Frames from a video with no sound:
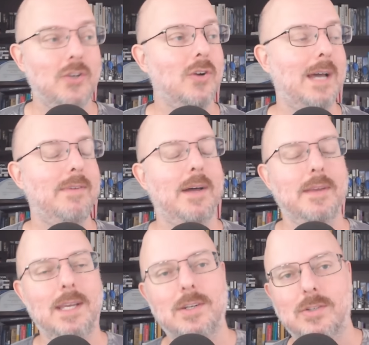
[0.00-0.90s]
you'll have
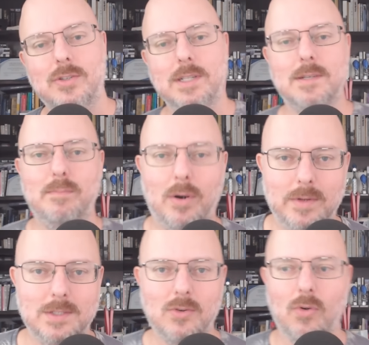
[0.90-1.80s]
other industries and
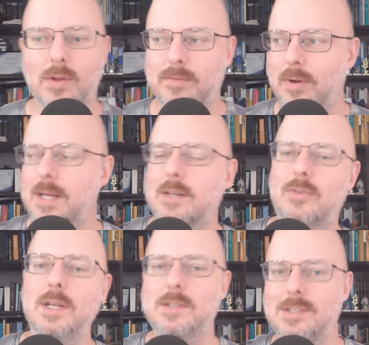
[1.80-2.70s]
bodies calling for
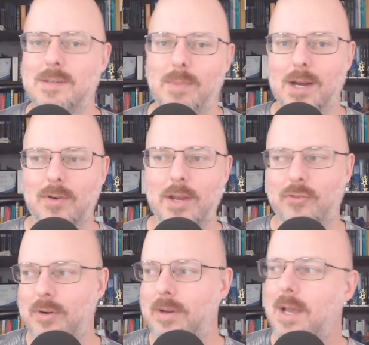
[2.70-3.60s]
increases in
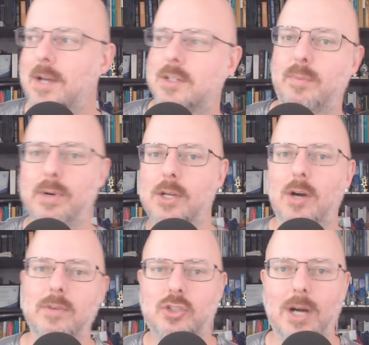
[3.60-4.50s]
migration to bring
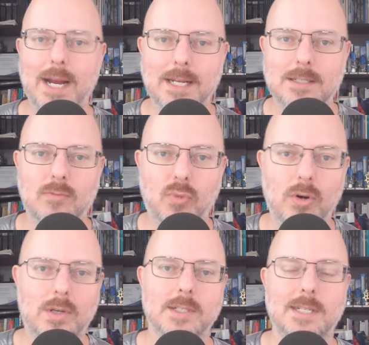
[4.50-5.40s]
over tradies and
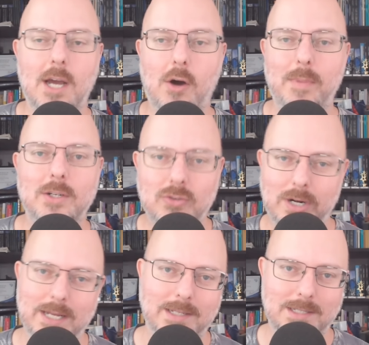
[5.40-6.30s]
workers to help
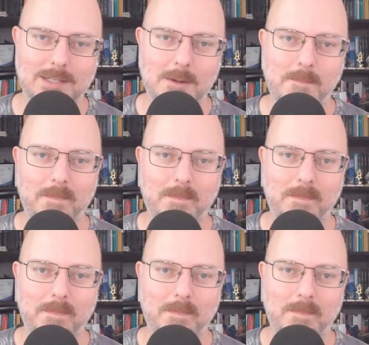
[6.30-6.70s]
address